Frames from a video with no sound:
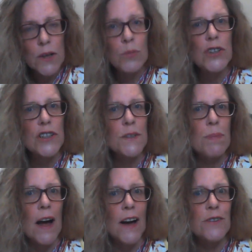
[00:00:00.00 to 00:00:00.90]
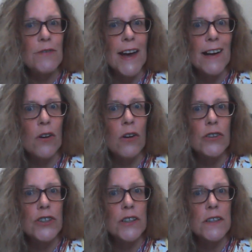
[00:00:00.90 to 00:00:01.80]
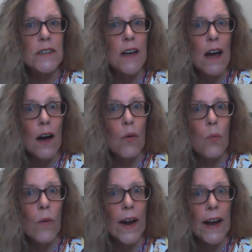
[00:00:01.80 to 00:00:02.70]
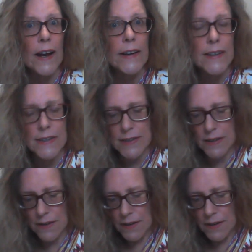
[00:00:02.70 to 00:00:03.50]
which is part of that conscious awareness,